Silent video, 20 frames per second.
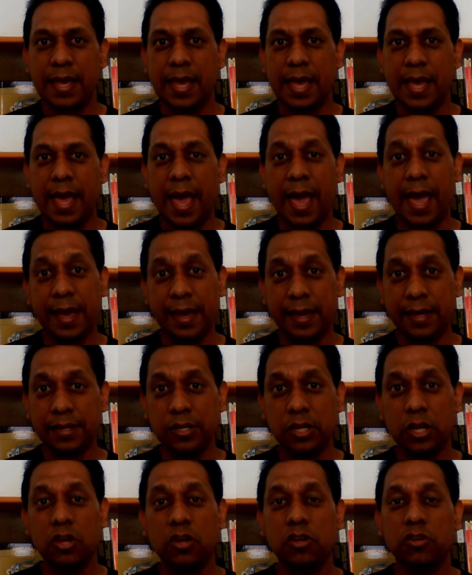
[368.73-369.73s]
and
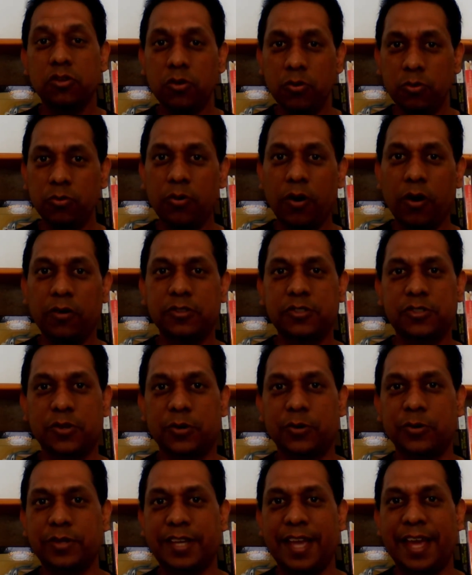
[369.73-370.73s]
you
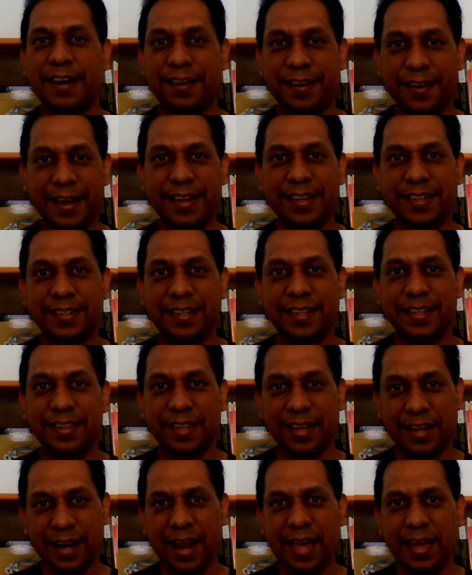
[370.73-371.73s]
also can rate the
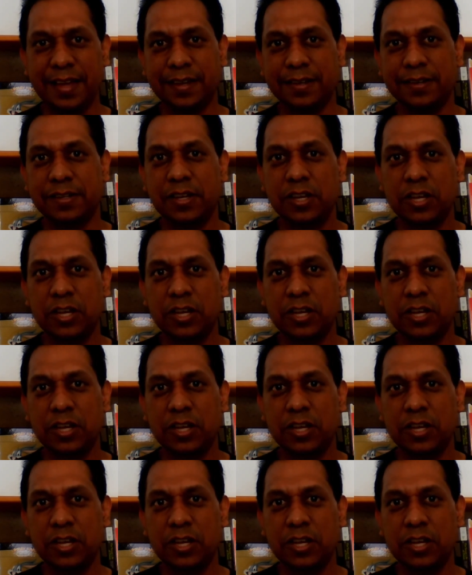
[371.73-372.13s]
client